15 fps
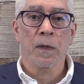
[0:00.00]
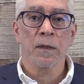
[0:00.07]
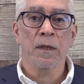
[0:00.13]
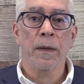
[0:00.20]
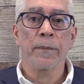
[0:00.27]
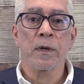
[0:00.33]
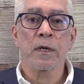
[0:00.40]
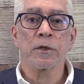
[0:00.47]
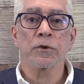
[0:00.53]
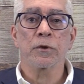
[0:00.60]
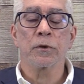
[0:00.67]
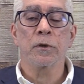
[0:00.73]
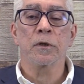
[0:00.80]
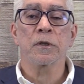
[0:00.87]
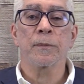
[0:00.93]
Let me
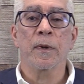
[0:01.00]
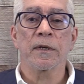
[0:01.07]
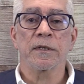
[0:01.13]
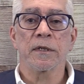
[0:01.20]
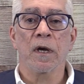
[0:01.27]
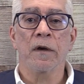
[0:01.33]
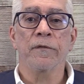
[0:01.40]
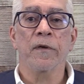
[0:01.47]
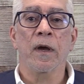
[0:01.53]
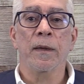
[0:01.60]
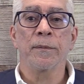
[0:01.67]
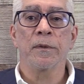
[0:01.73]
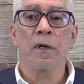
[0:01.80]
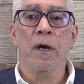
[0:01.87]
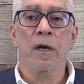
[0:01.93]
introduce myself.
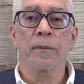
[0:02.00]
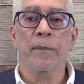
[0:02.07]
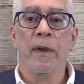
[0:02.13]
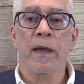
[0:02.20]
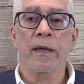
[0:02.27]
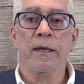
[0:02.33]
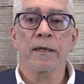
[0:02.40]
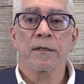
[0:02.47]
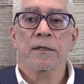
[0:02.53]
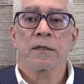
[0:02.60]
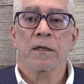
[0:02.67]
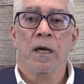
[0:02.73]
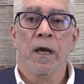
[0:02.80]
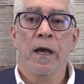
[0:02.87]
I'm Don Bankus,